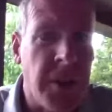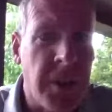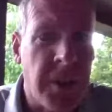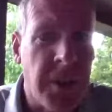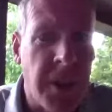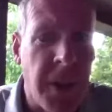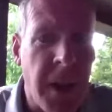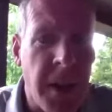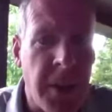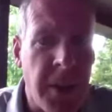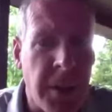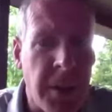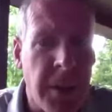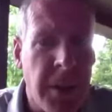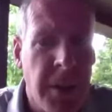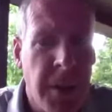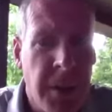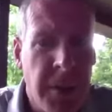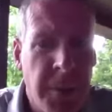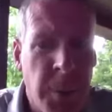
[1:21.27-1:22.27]
to the other
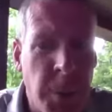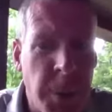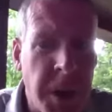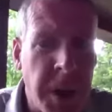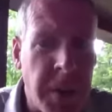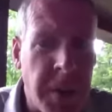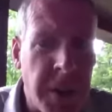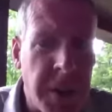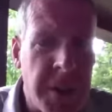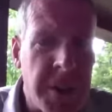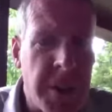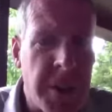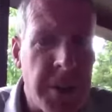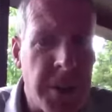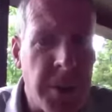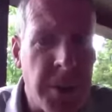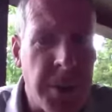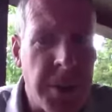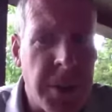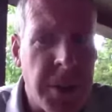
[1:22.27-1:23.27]
four-year
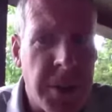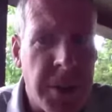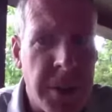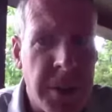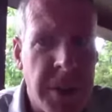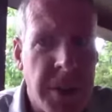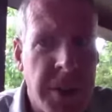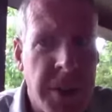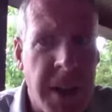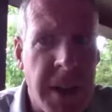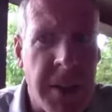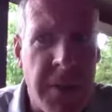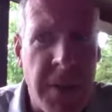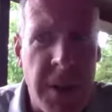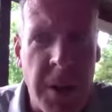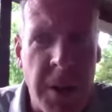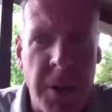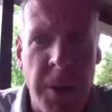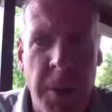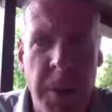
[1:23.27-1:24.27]
institutions in the state of
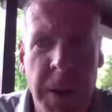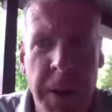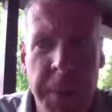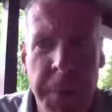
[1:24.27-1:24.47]
Illinois.